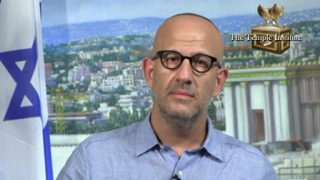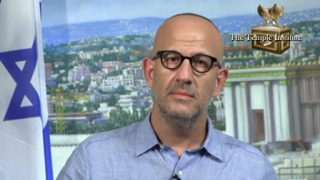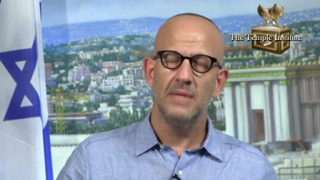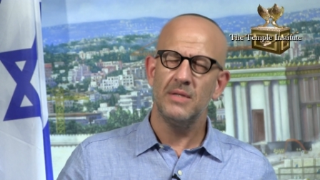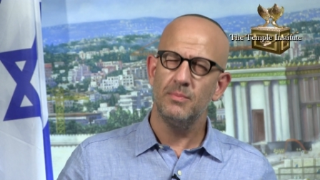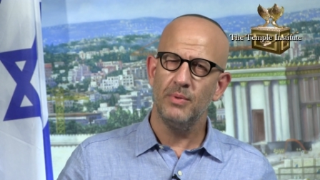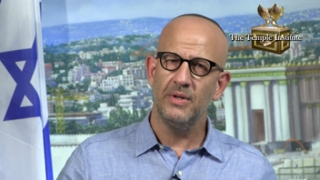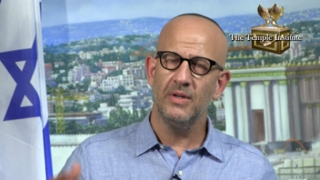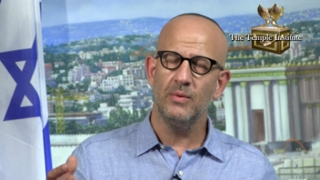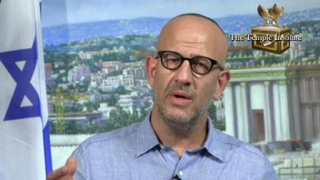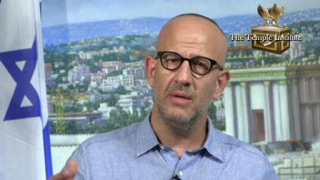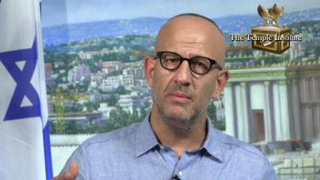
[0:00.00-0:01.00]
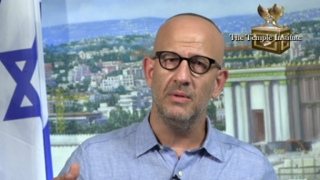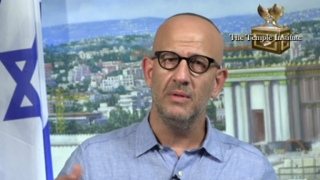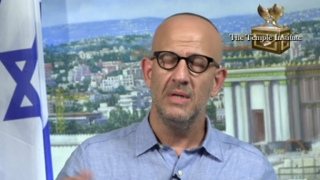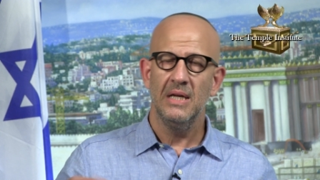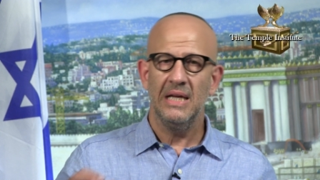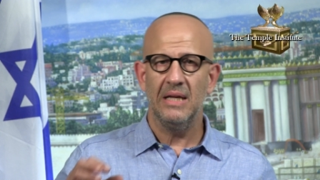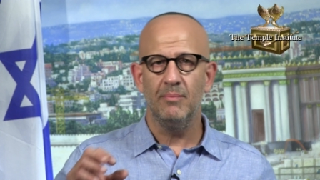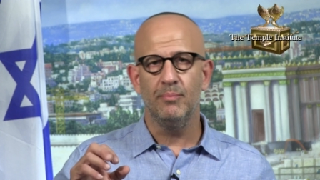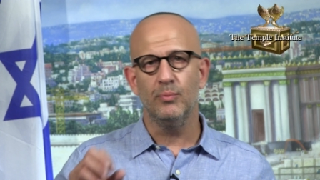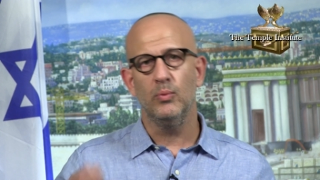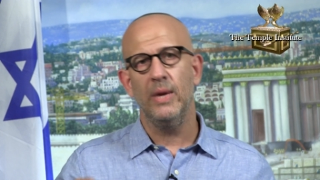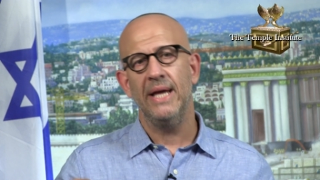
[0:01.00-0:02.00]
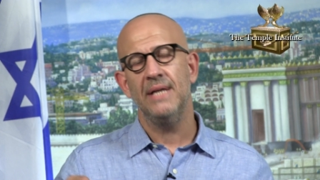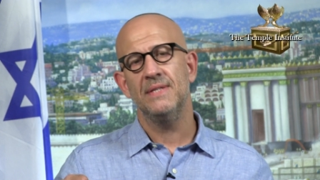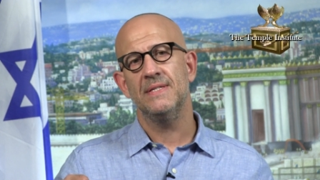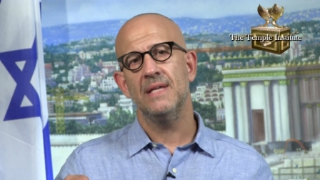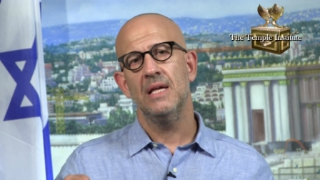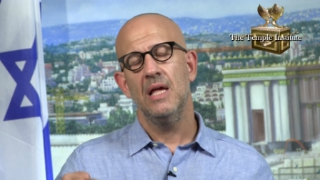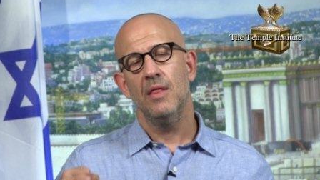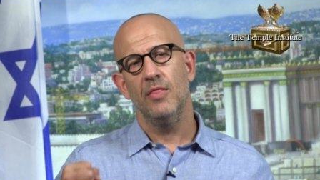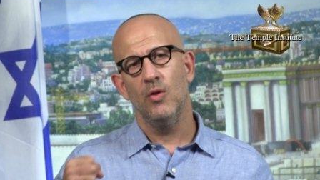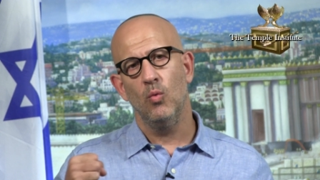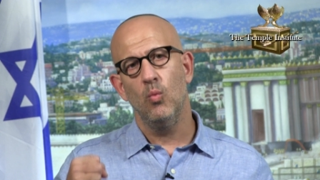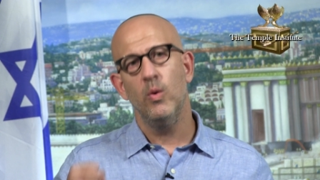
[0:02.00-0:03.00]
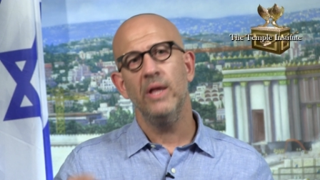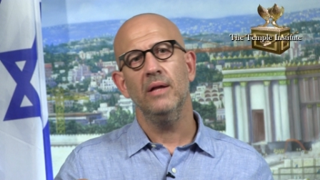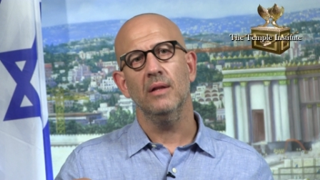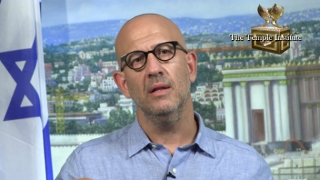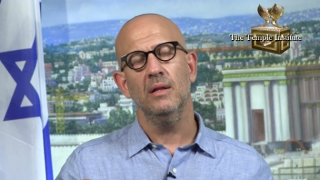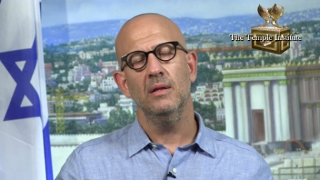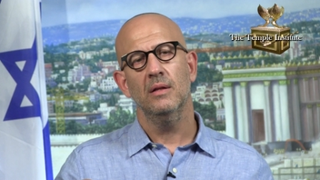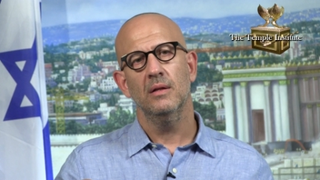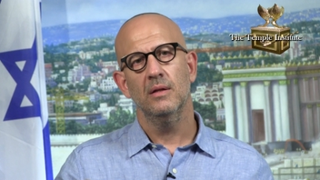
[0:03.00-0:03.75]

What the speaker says: That's pretty incredible. It breaks the will